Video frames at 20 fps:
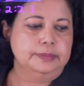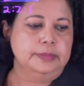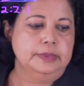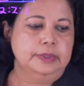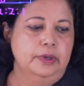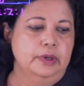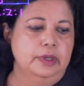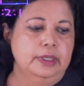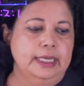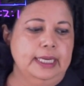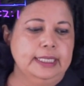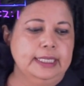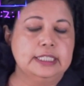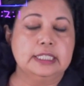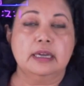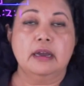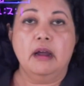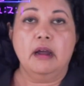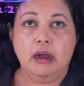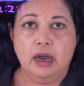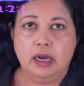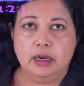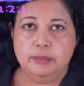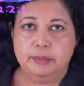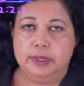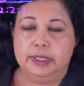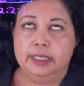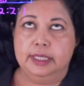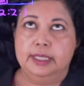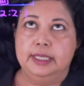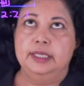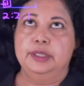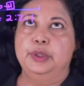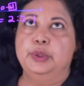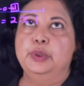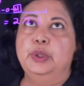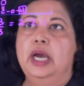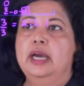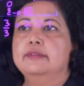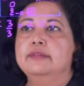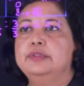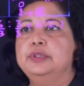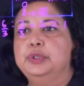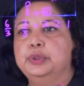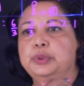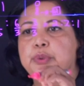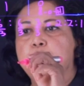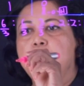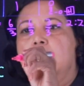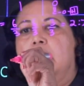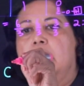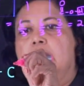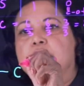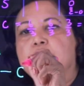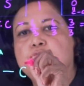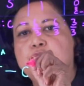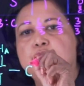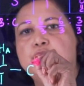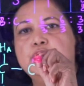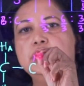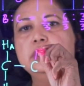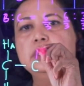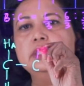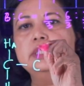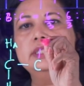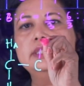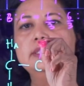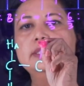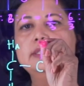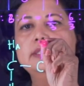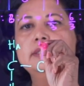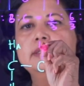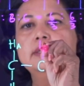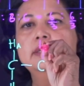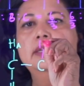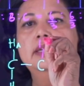or next carbon, you have 2 hydrogens,